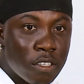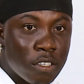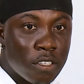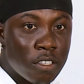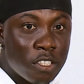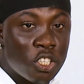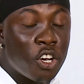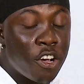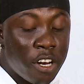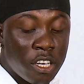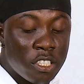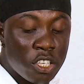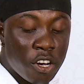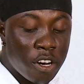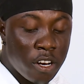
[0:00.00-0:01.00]
Awesome. 30,
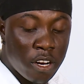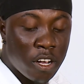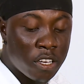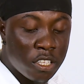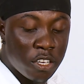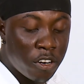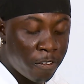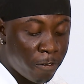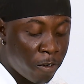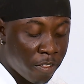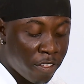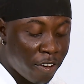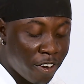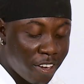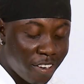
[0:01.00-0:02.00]
30, not 34,
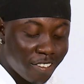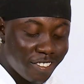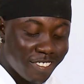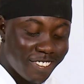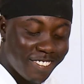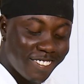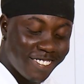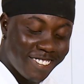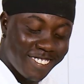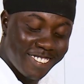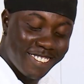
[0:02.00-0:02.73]
30.